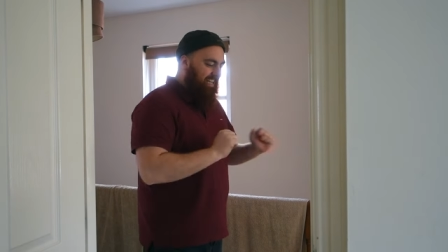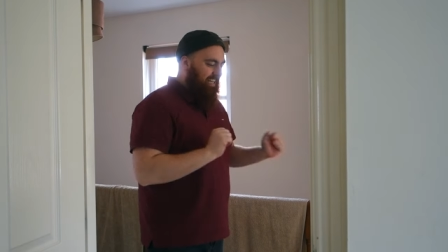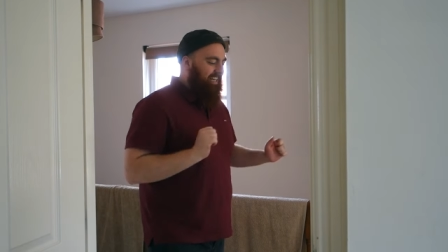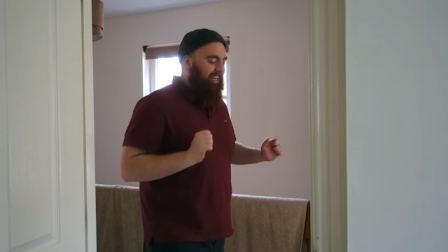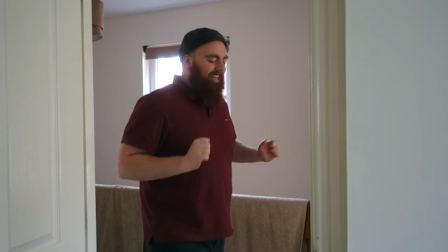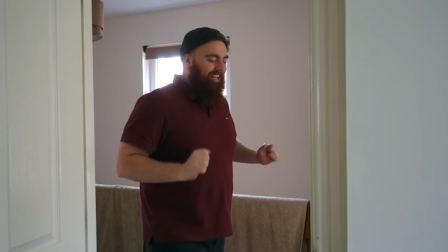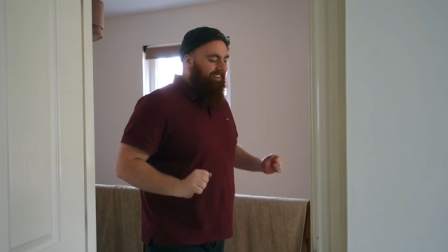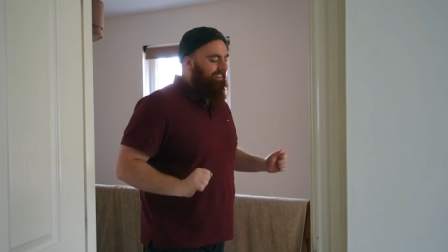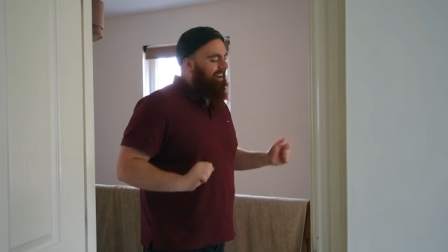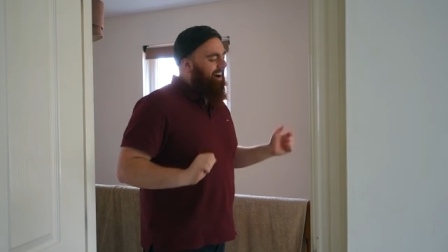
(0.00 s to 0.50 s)

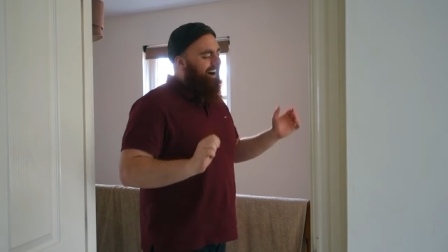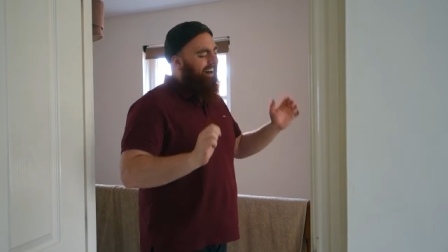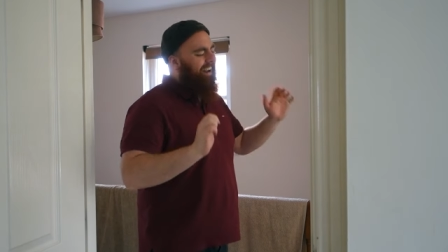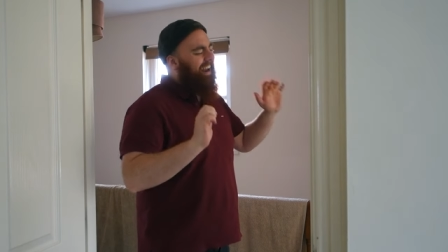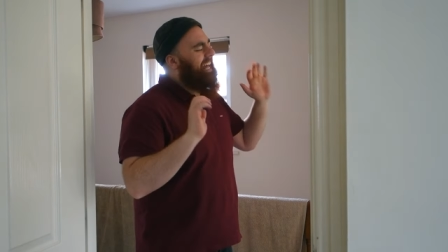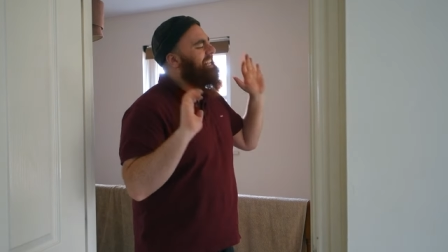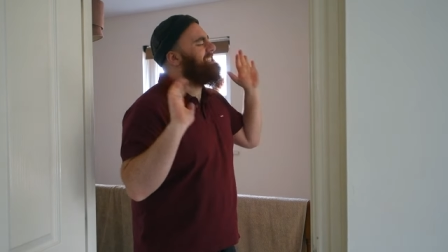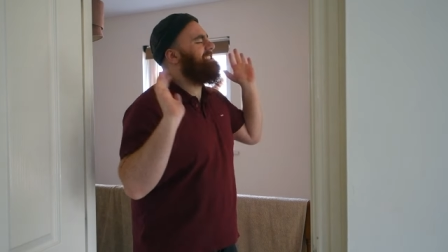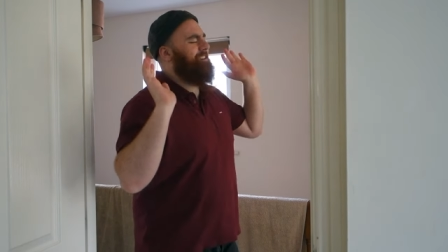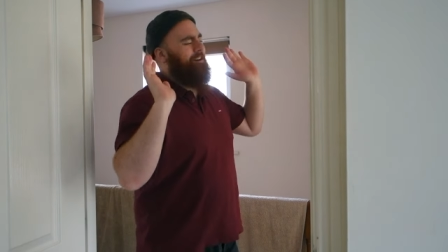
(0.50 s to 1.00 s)
Oh,
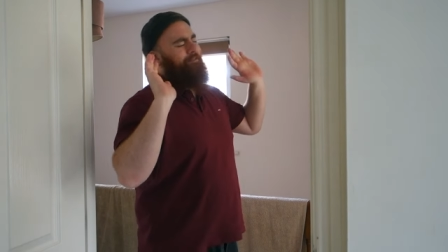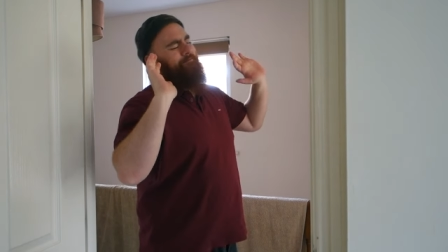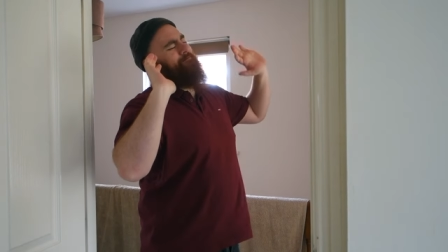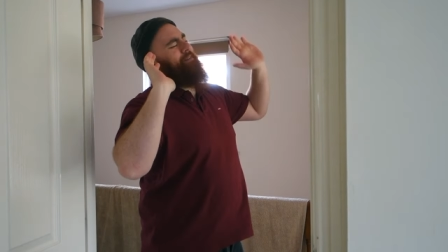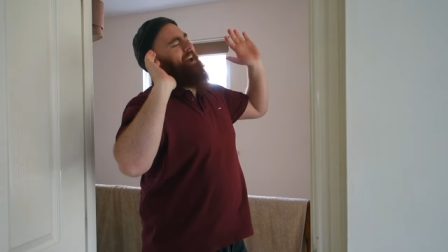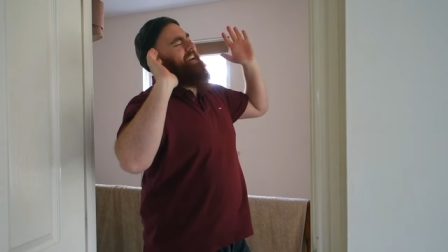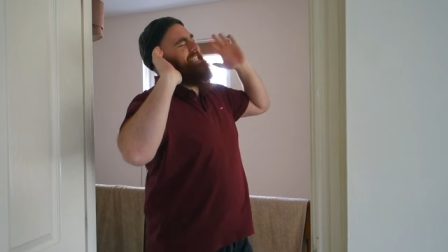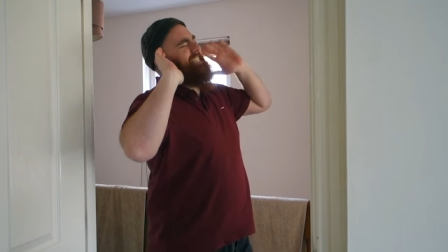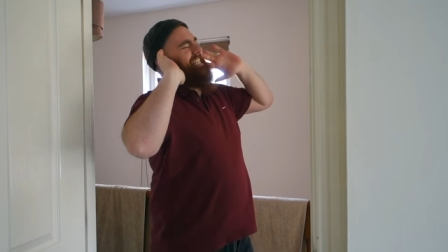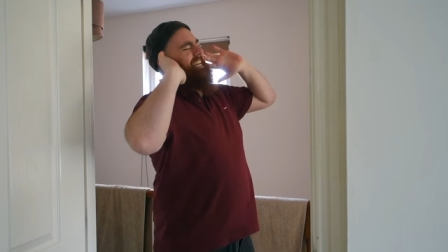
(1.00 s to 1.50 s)
let's not
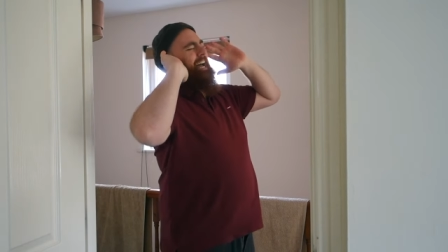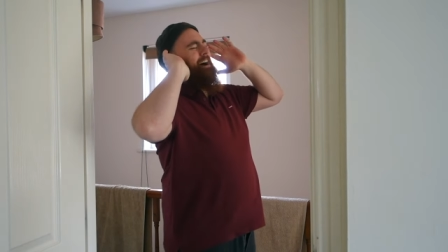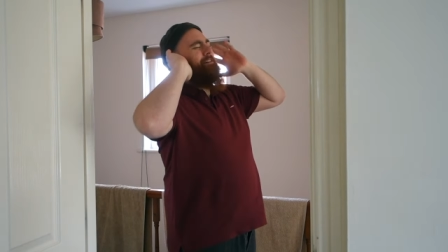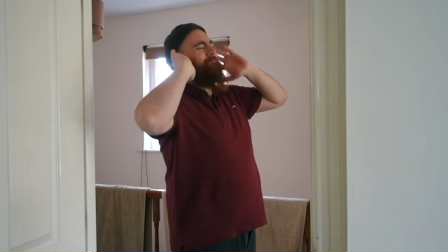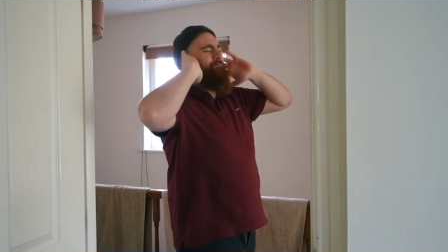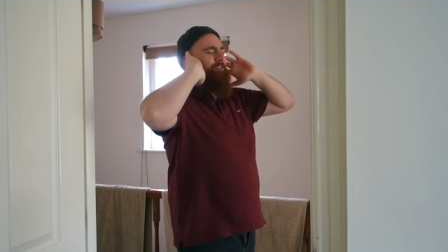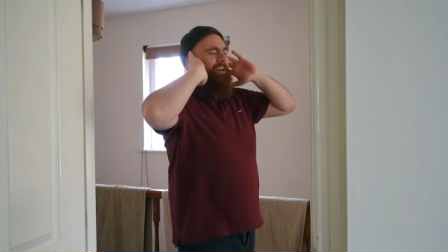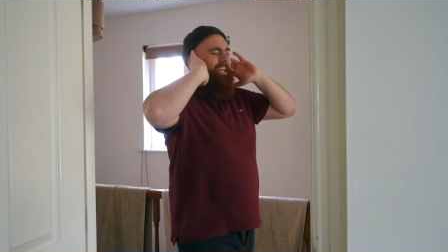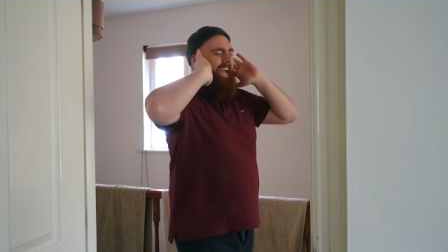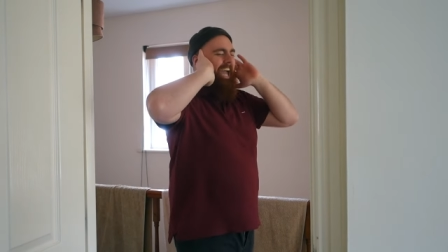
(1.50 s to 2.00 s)
mess it
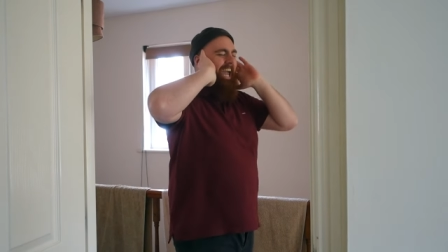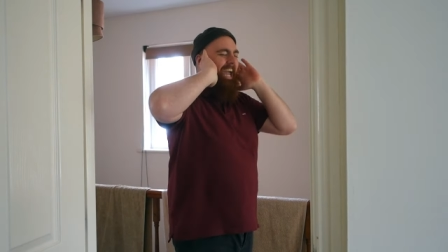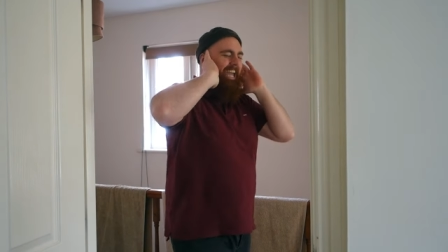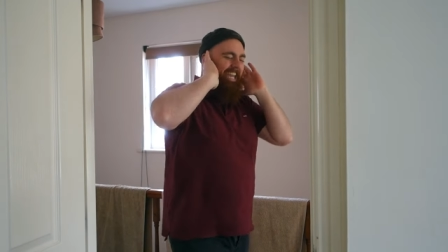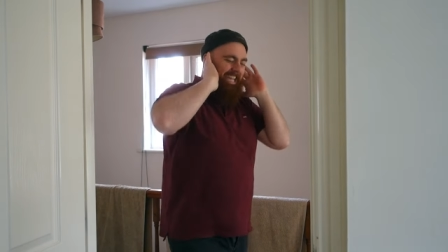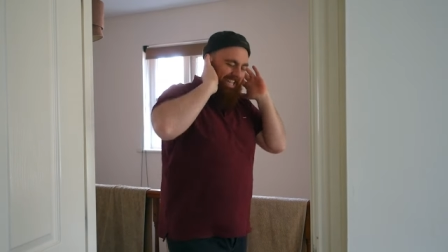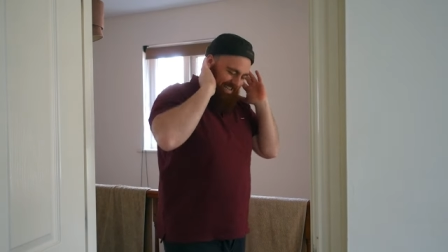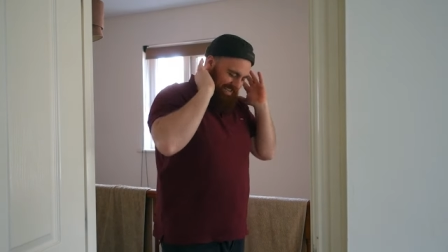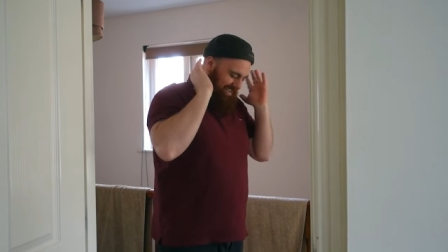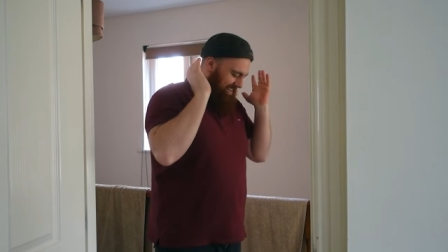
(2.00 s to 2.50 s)
up,
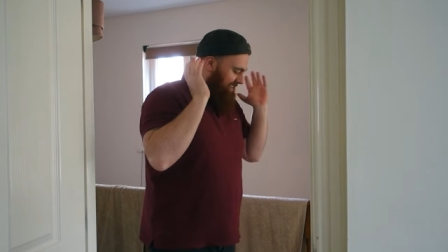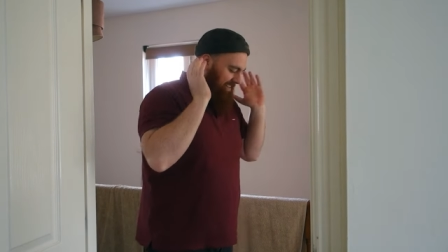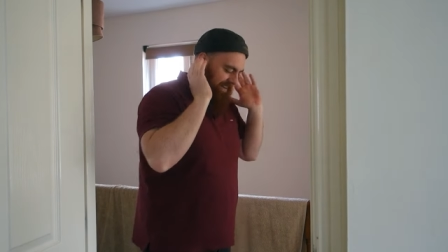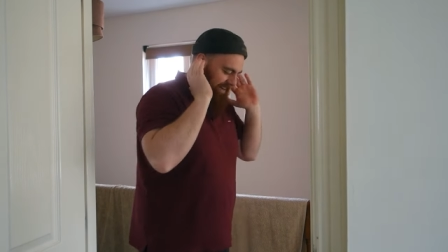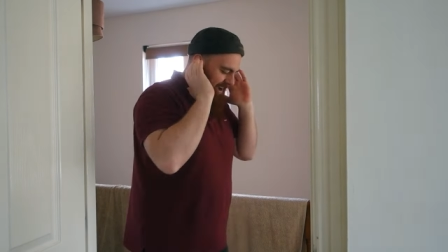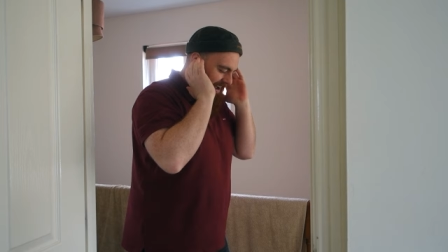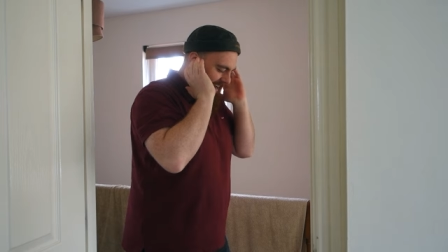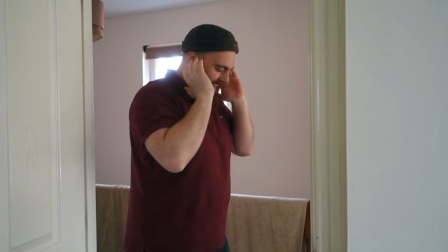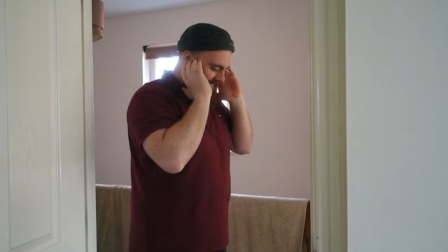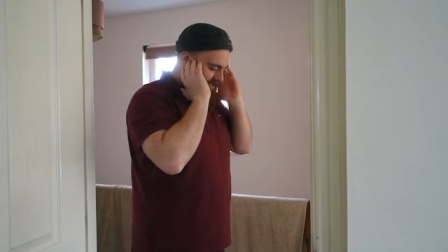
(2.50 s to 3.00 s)
okay?
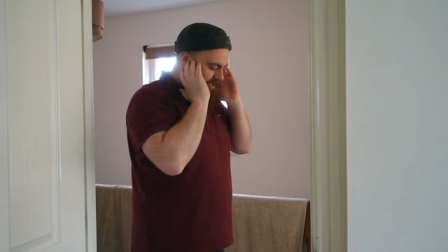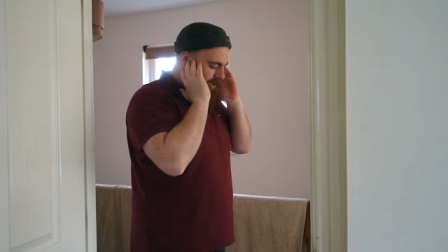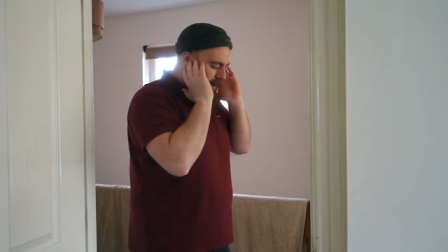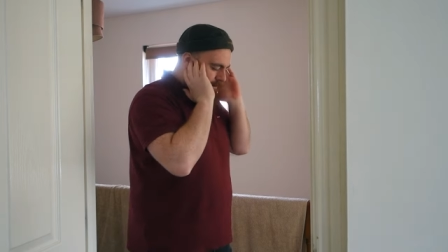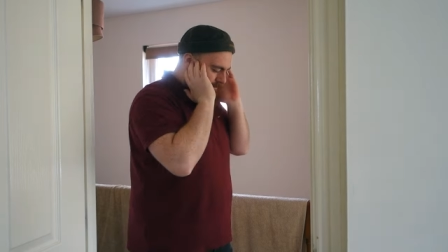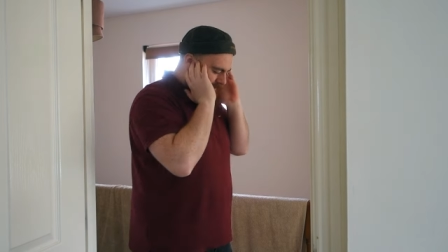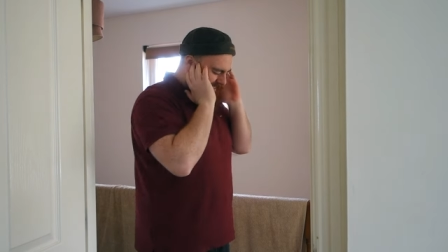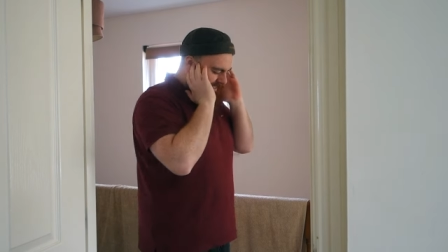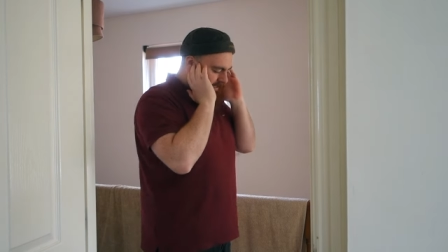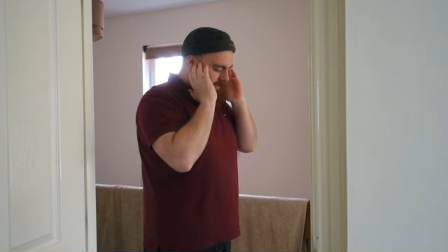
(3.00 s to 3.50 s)
Oh, let's
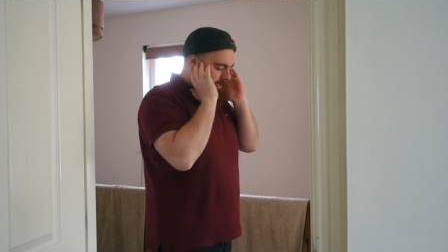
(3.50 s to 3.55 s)
go.